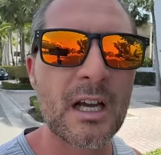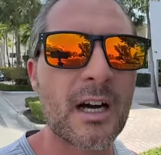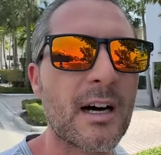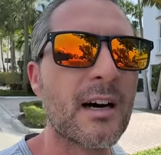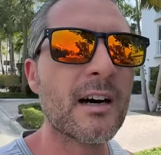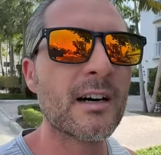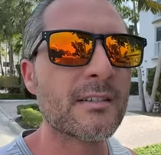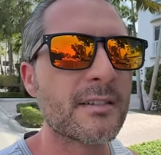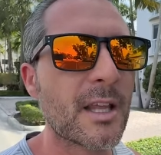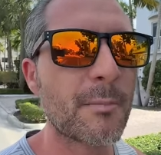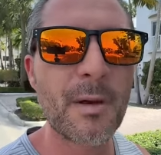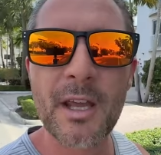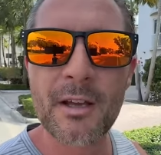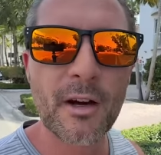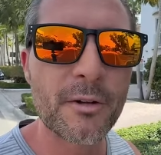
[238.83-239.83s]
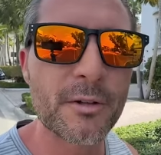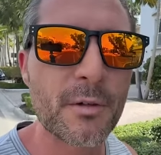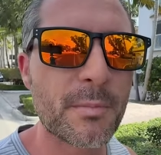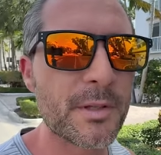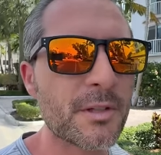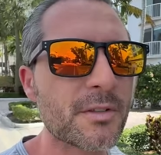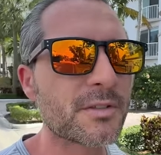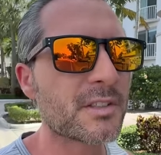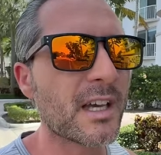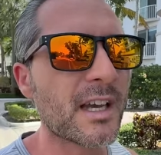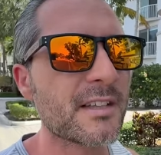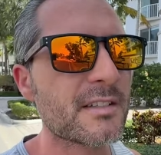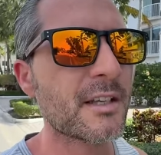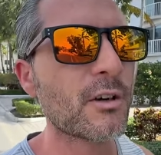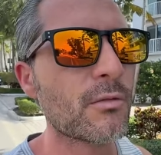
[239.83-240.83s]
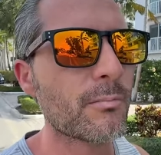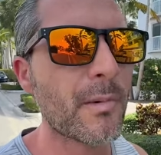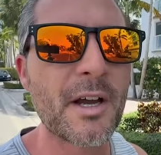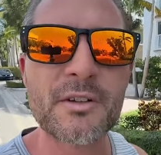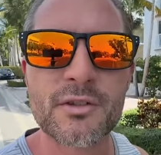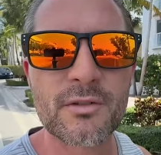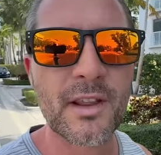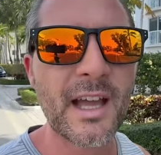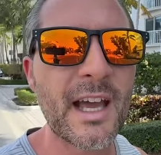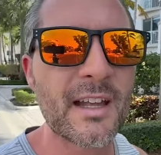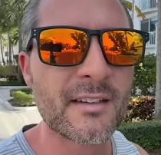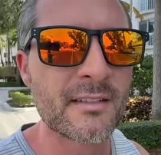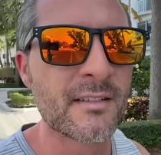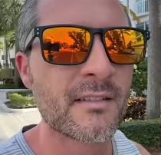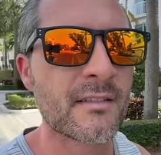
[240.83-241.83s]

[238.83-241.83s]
uh, they pay all their bills, guys. They don't measure that.